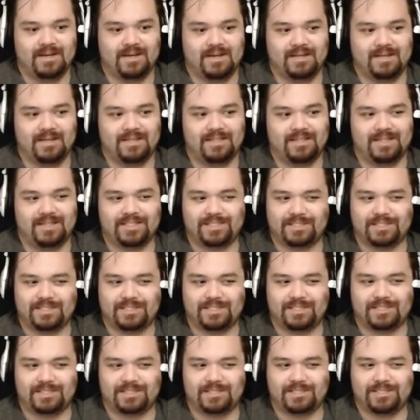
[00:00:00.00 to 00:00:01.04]

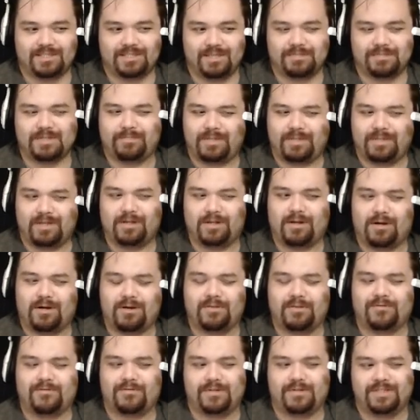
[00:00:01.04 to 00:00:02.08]
This seems a bit long
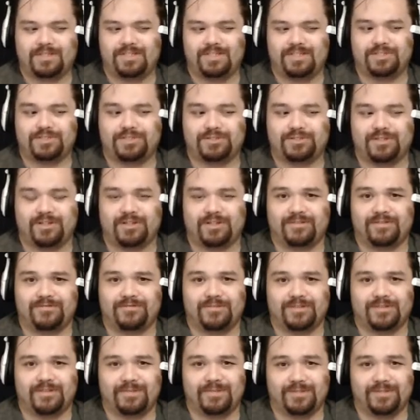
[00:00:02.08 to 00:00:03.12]
for a teaser trailer for it
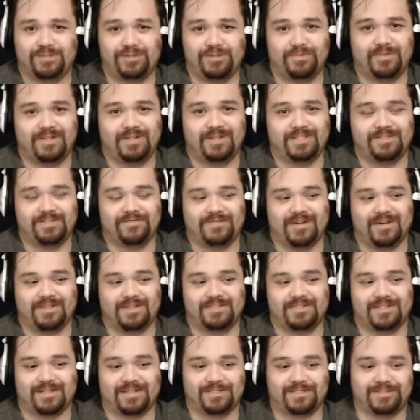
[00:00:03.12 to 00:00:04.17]
to be 2 minutes and 5
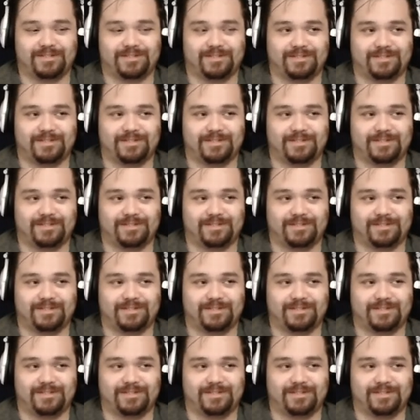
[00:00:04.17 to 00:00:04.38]
seconds long.